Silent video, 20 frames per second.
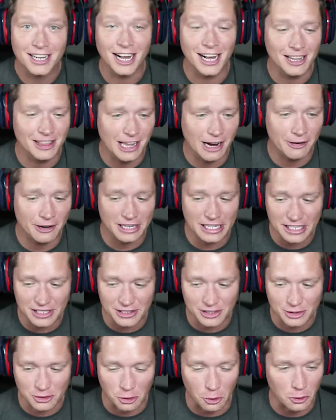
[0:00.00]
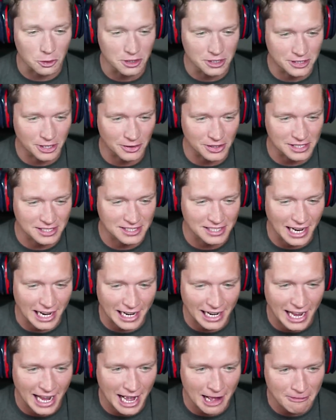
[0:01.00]
Kyle Lowry didn't score until the second
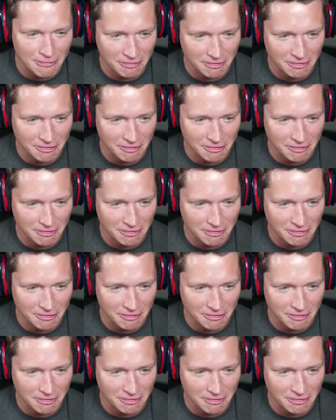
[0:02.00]
half.